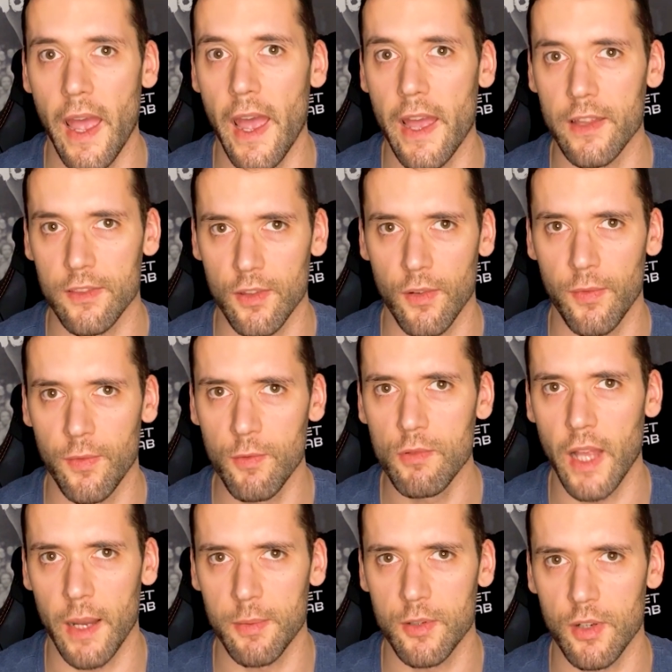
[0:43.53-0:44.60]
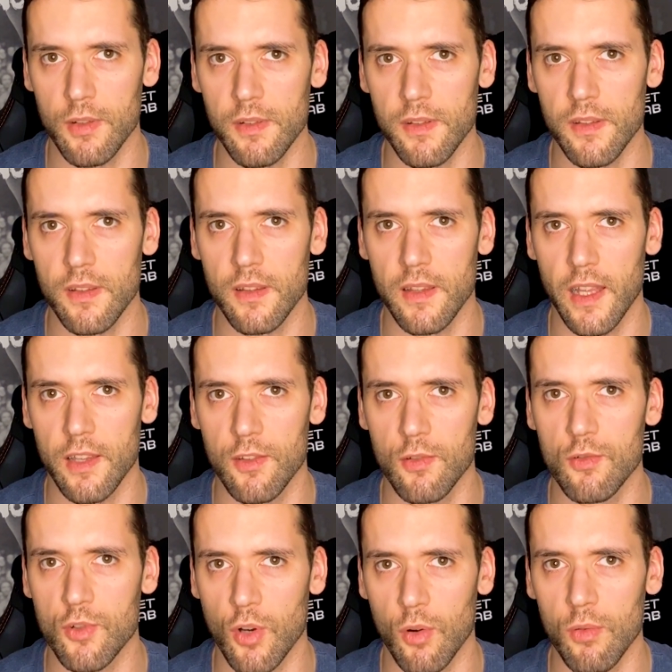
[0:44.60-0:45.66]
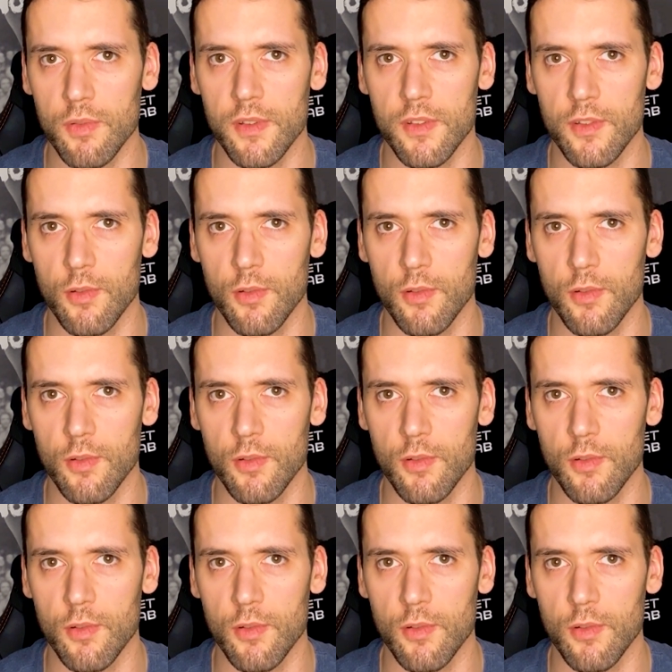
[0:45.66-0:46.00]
And the food options that you chose